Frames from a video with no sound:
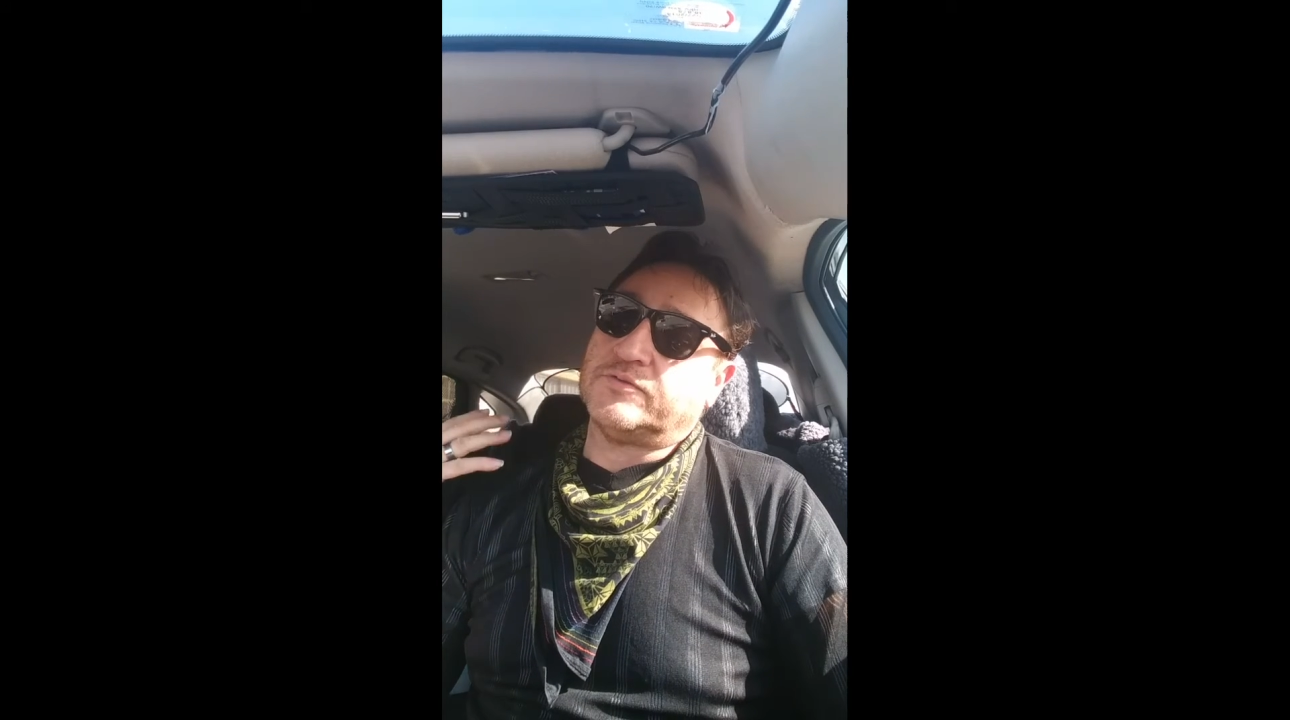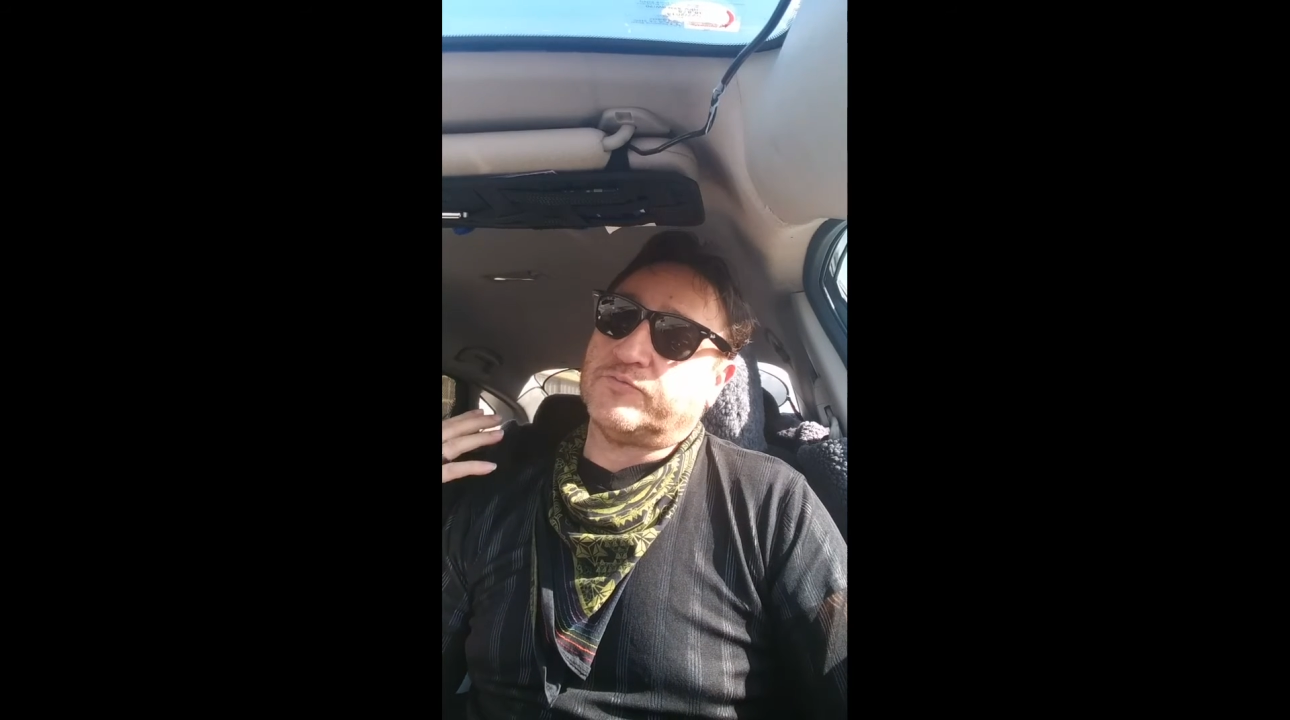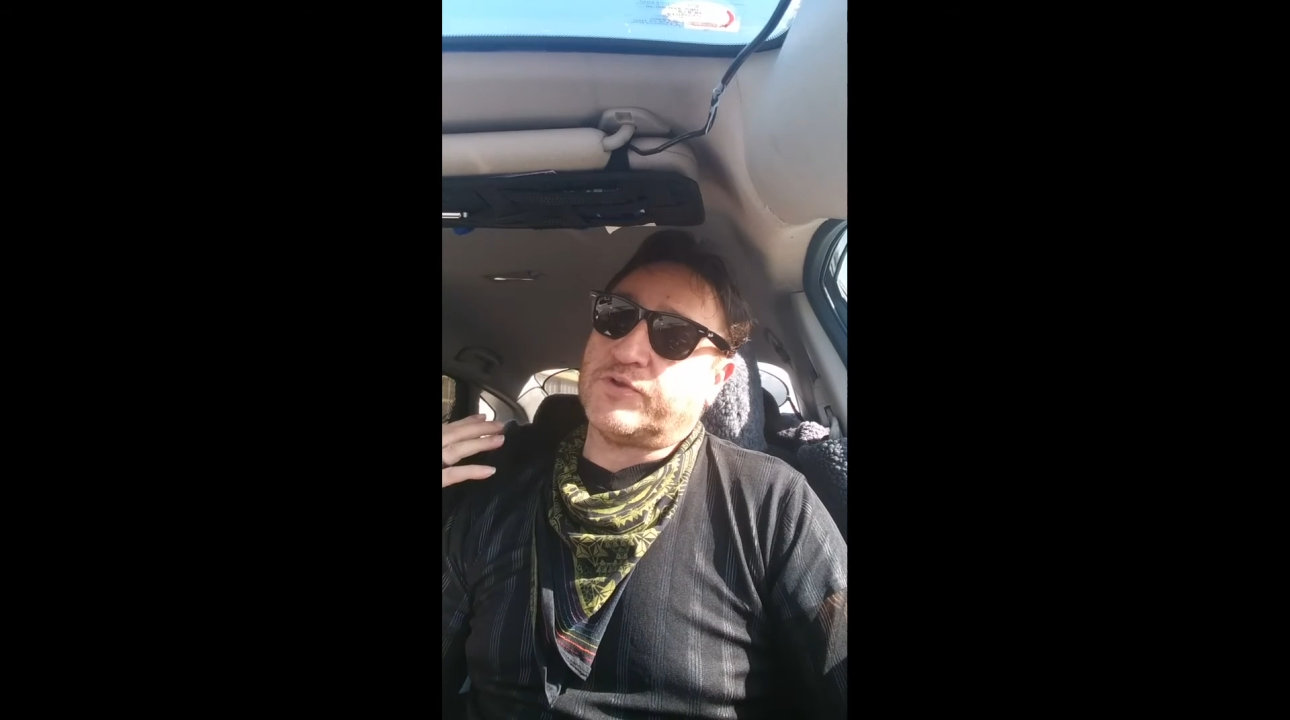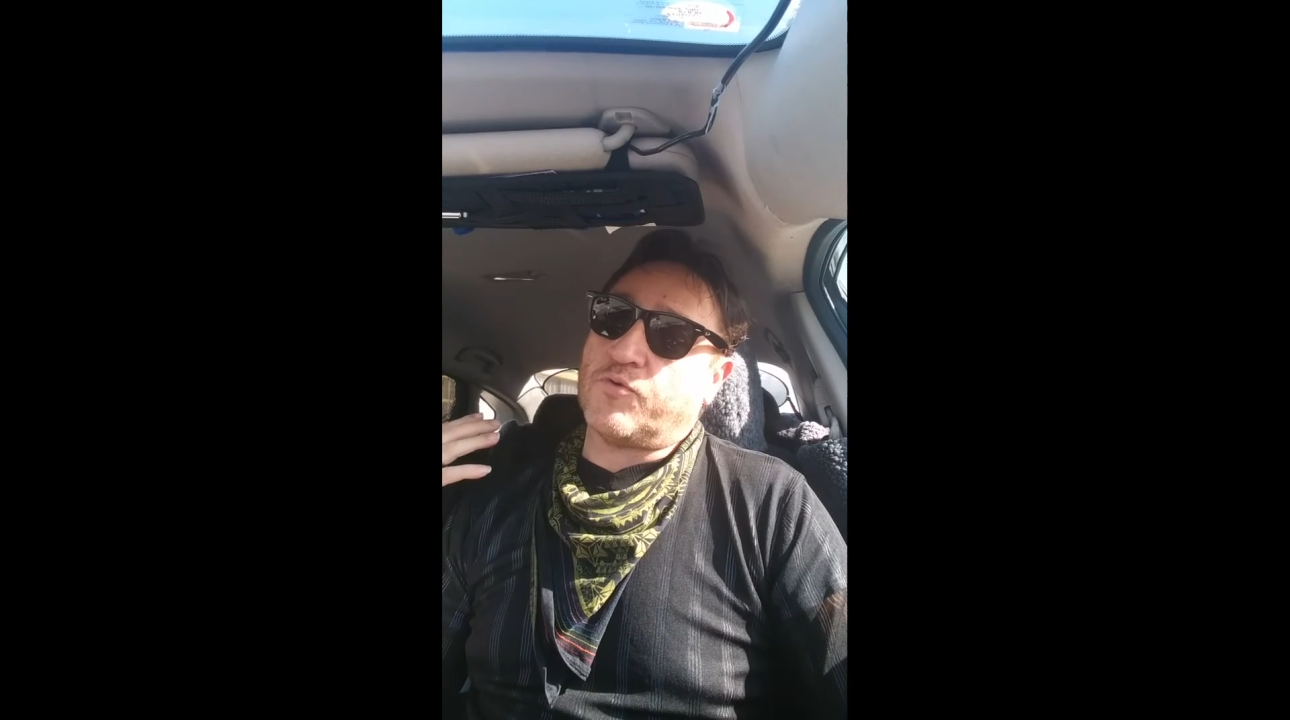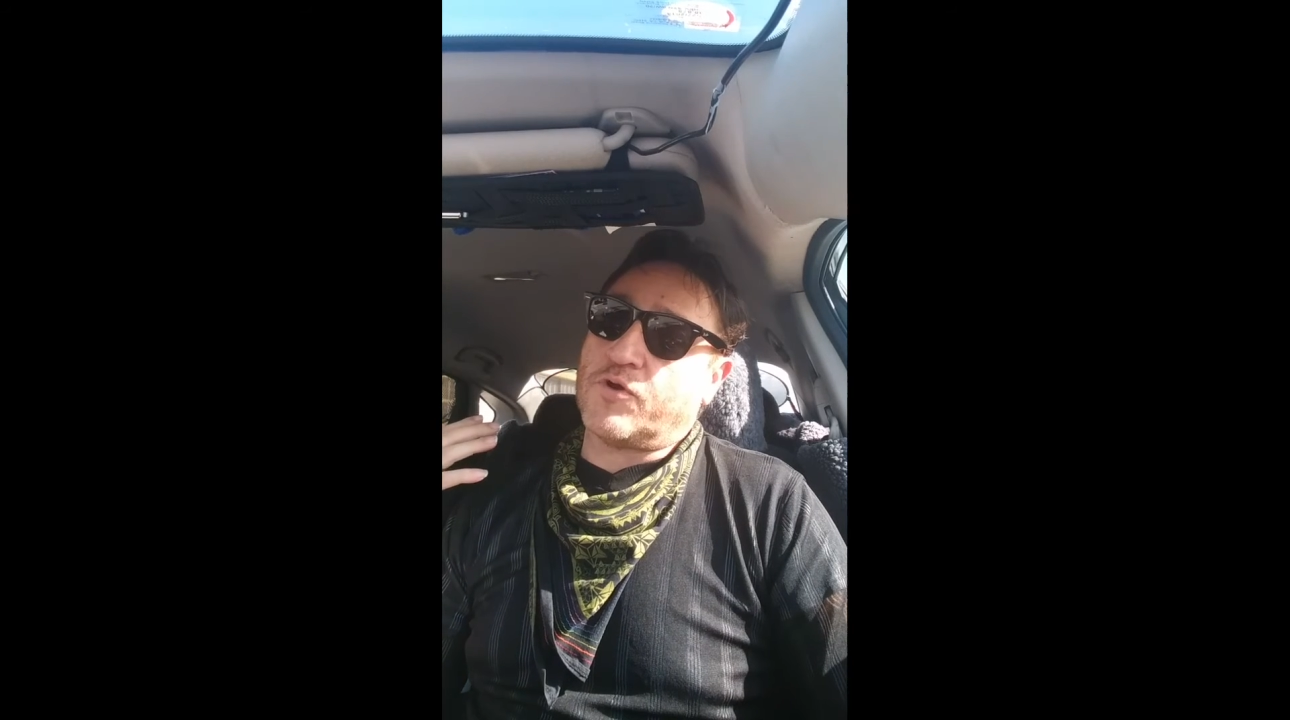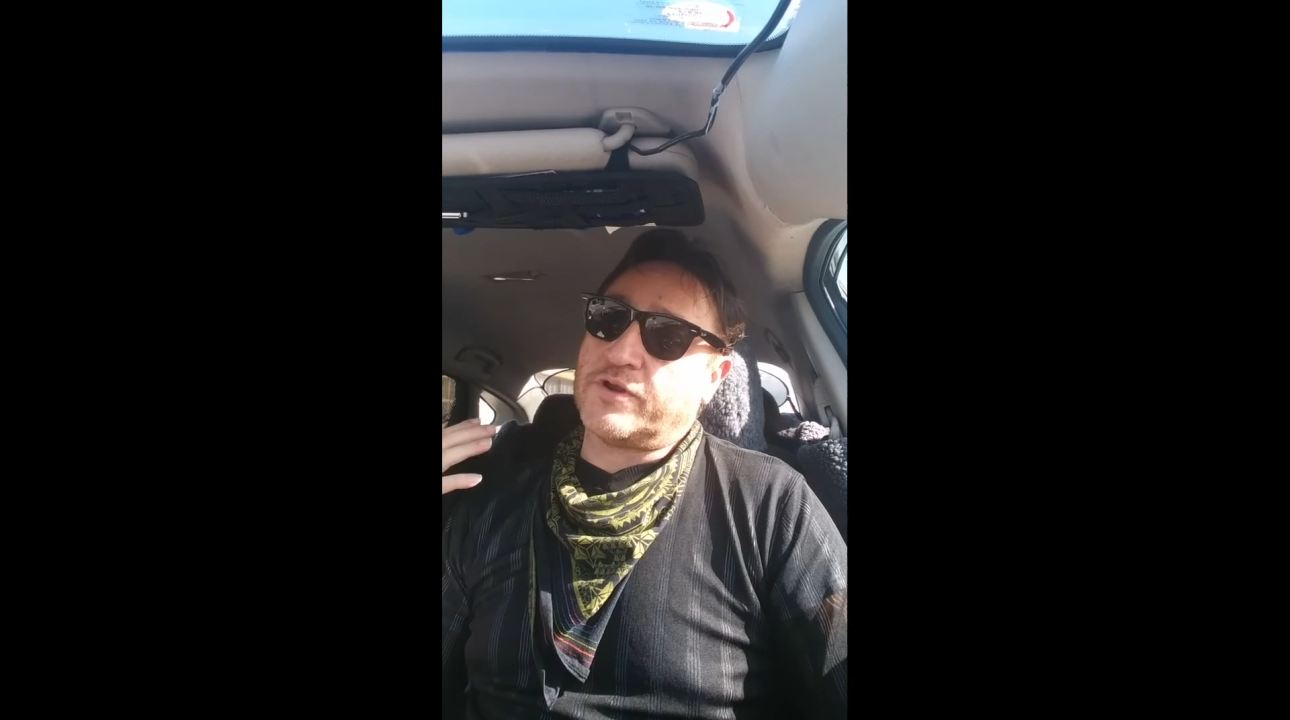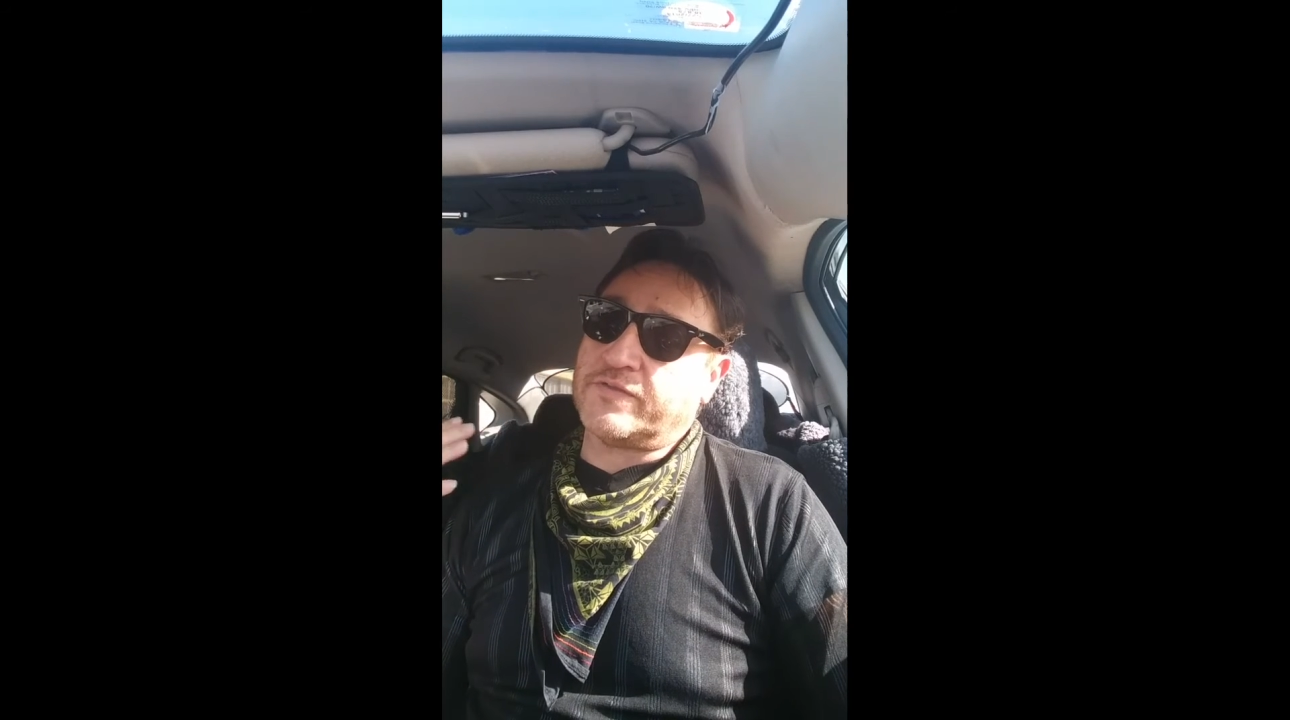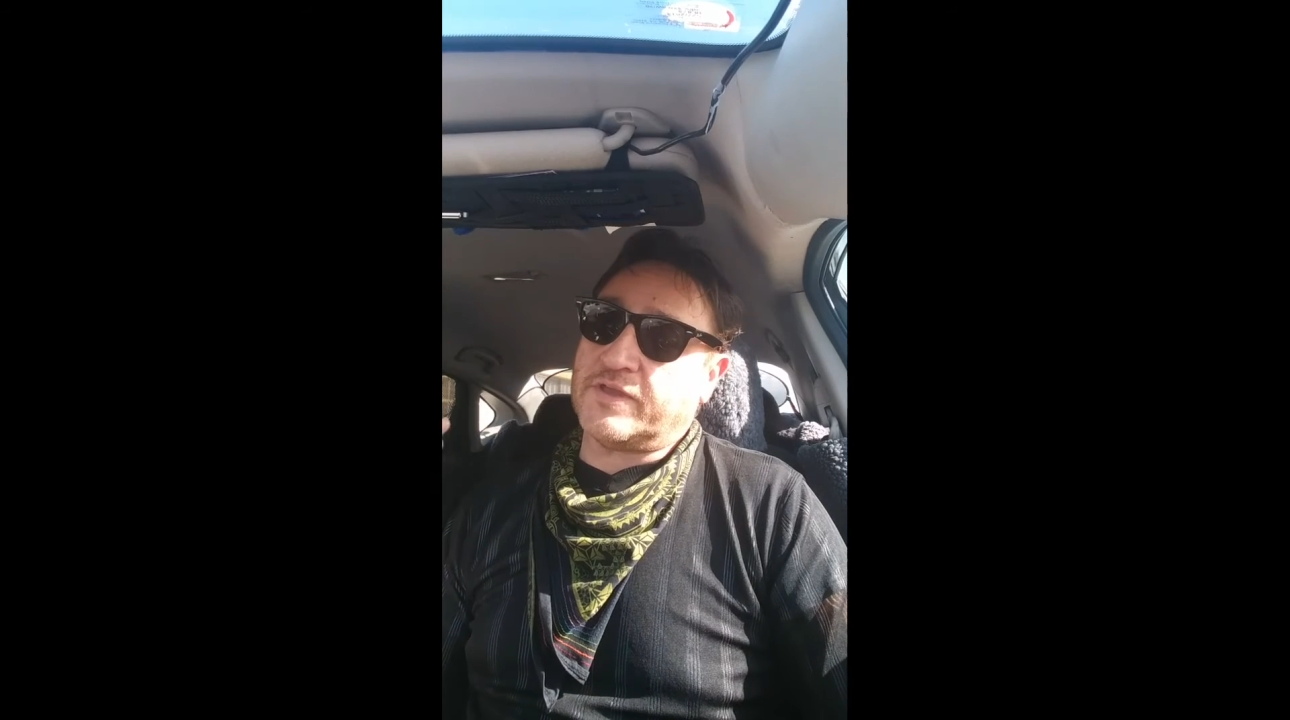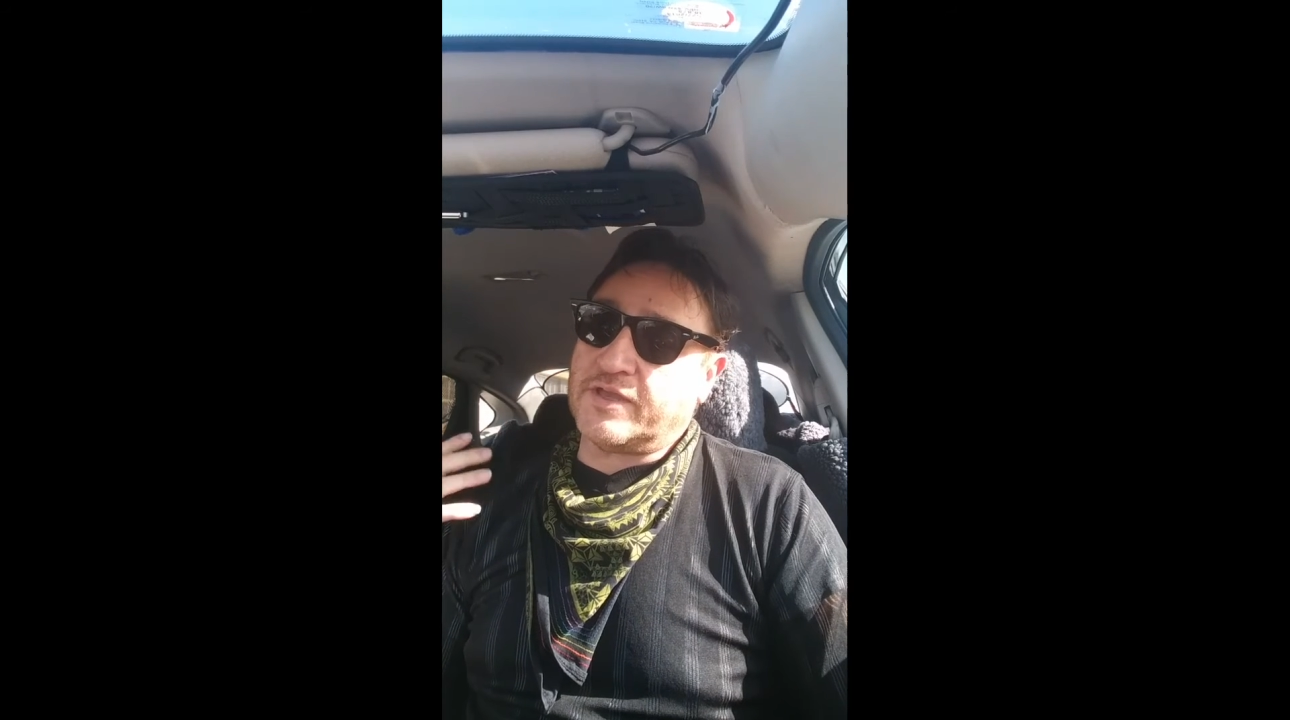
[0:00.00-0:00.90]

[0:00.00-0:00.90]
recording